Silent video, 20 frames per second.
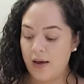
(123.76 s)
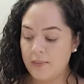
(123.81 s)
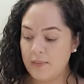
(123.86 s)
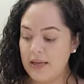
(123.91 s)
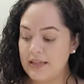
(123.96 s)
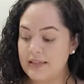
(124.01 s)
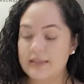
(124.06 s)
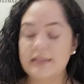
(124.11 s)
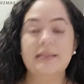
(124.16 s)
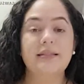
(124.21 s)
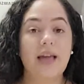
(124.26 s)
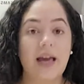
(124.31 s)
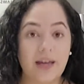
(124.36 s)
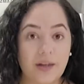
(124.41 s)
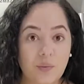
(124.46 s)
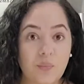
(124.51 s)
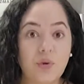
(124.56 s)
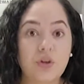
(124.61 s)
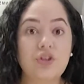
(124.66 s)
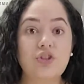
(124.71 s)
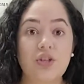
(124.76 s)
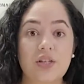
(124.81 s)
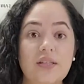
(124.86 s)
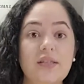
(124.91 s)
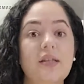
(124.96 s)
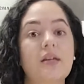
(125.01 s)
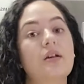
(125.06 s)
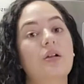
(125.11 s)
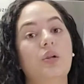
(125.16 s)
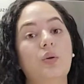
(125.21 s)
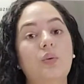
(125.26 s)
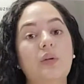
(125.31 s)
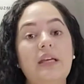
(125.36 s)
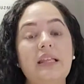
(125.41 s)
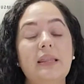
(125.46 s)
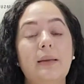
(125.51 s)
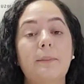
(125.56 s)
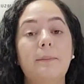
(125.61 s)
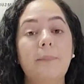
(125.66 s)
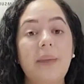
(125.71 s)
Instead, we're just including
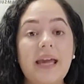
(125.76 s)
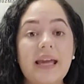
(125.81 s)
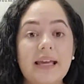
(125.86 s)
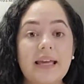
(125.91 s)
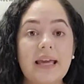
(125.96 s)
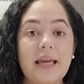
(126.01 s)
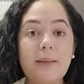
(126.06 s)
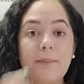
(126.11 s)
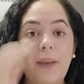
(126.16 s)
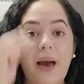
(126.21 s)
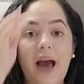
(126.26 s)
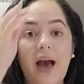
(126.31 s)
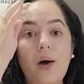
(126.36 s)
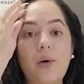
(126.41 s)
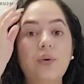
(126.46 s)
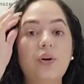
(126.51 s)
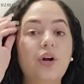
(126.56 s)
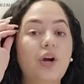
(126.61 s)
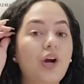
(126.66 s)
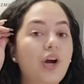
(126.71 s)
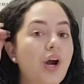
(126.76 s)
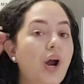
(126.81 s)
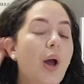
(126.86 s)
the baking powder